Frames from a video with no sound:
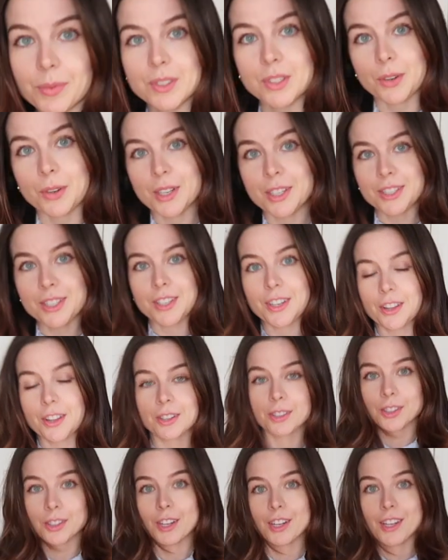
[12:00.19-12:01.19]
So here's
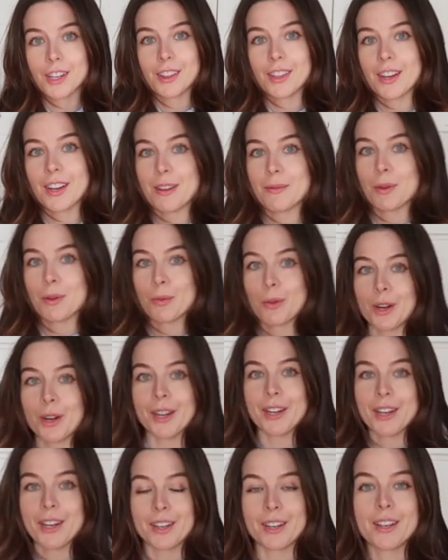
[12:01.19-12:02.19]
another look that I've been
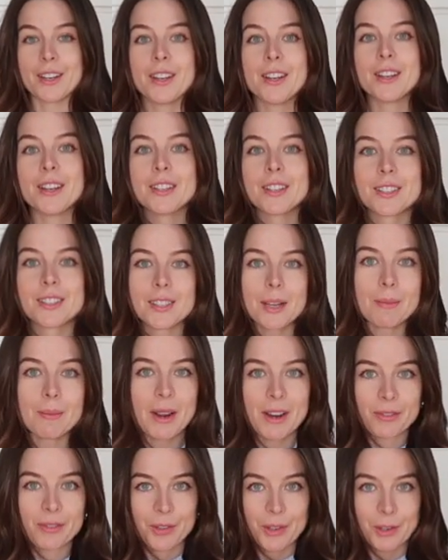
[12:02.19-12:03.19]
wearing
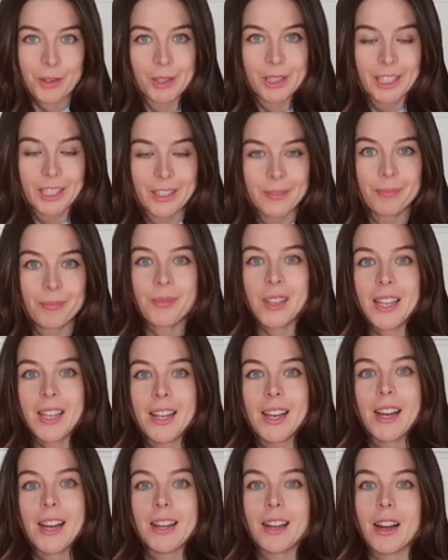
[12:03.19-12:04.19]
semi-frequently.
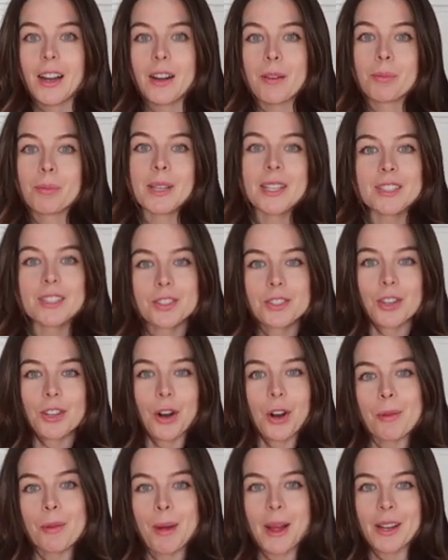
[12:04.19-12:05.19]
Uh, blazers
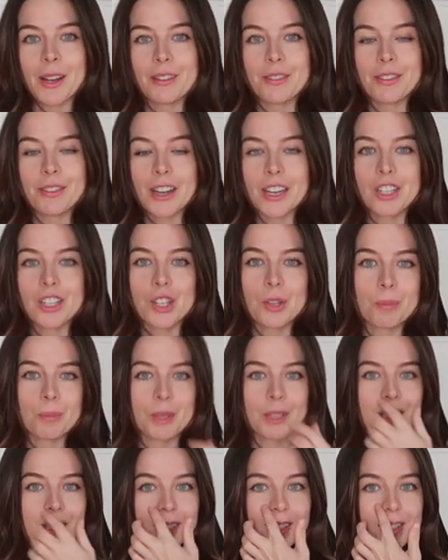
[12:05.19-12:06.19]
are back in fashion,
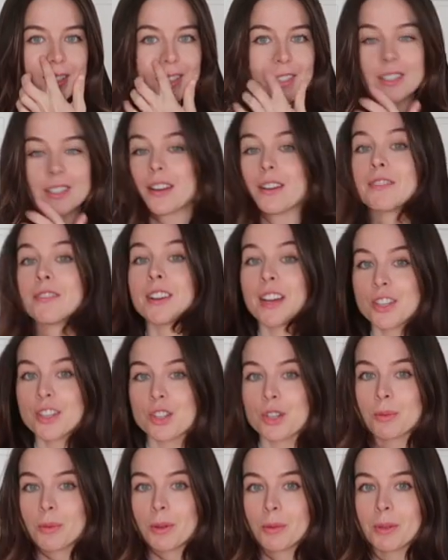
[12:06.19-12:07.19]
but this isn't a
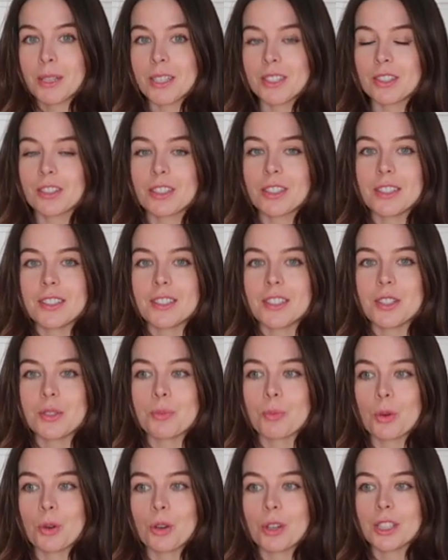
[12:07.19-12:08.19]
fashionable blazer. This
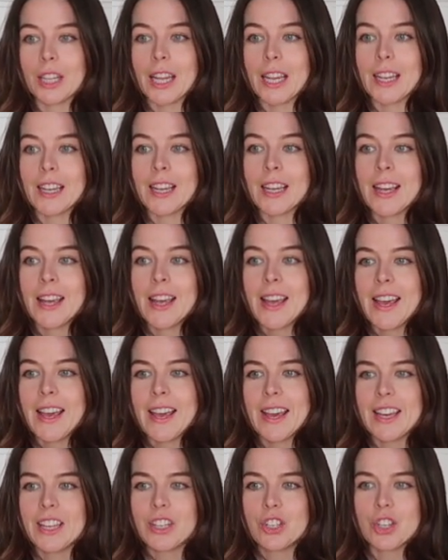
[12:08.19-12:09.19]
is more like
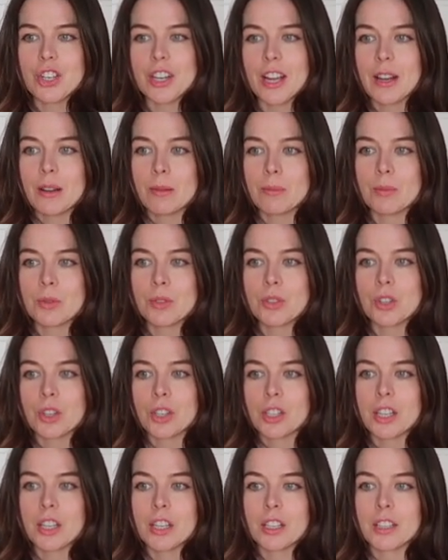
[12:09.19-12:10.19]
H&M
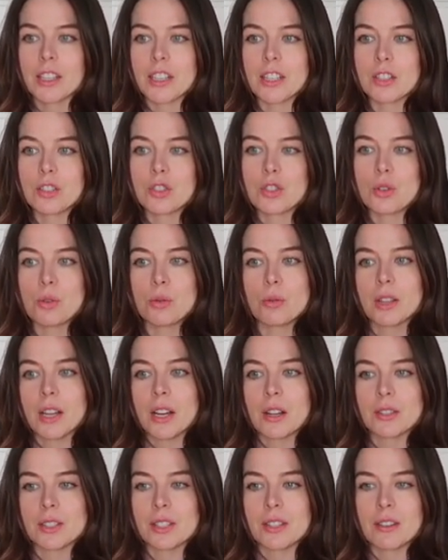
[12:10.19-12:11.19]
circa like
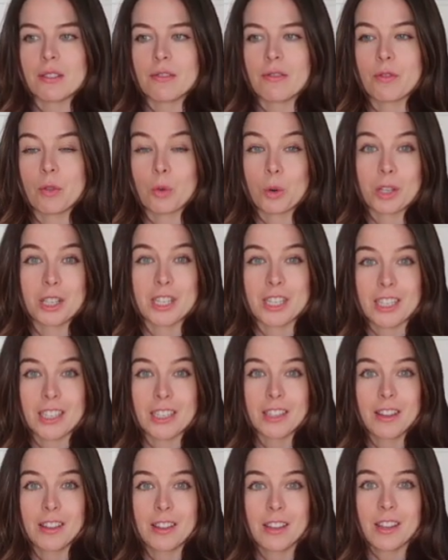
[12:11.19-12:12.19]

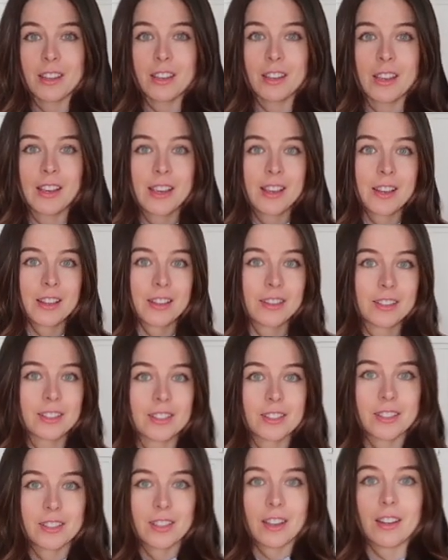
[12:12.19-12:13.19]
2014, I think.
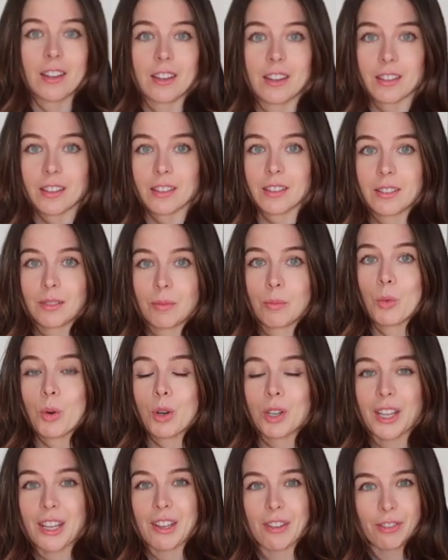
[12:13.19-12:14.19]
This is a uh,
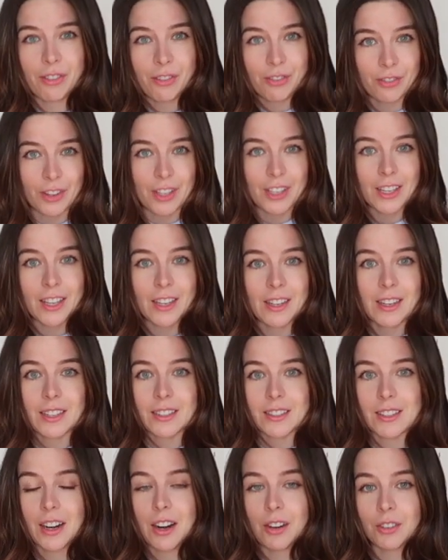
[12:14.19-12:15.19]
more like fitted.
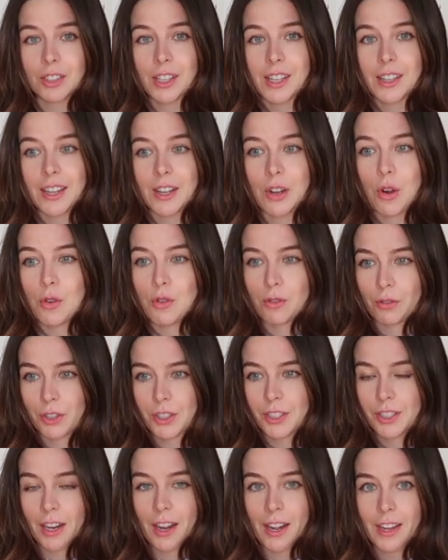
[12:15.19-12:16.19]
It's not really like
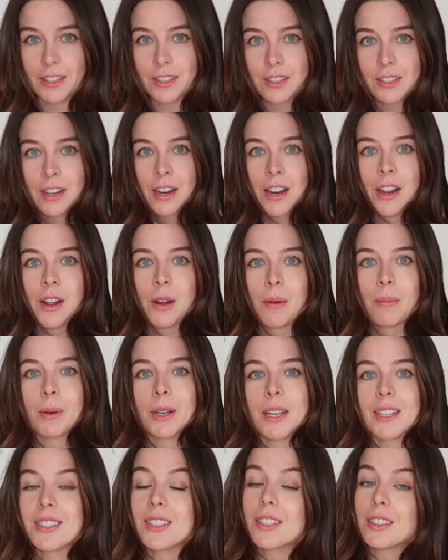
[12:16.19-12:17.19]
oversized,
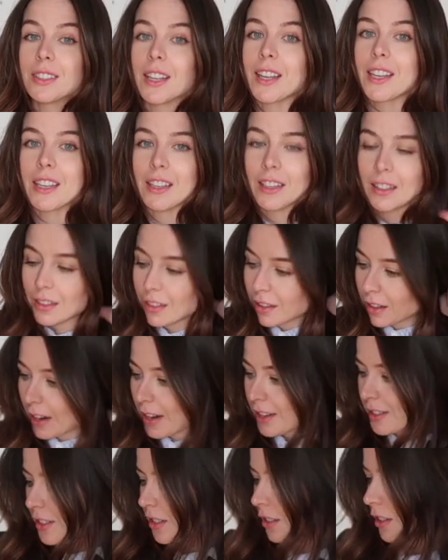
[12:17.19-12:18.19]
but I still like it.
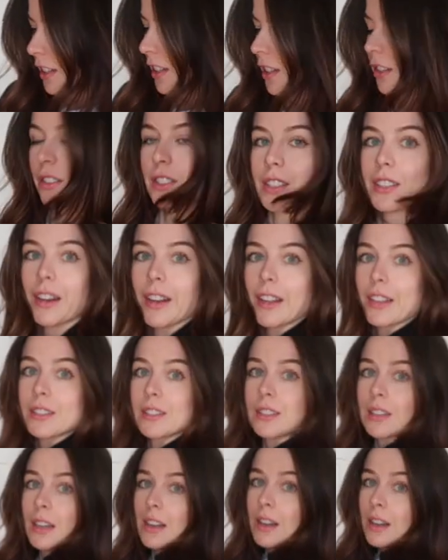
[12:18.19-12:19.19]
I still think it looks
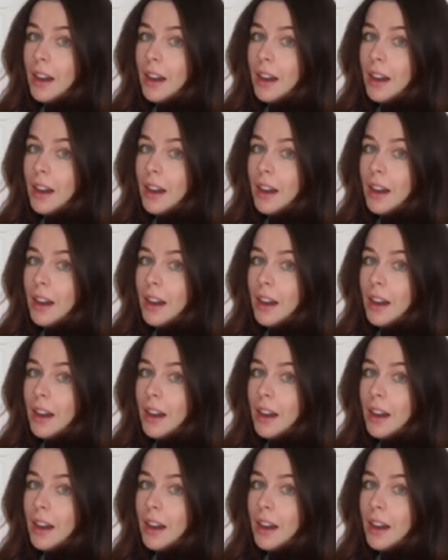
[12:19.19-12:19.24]
nice.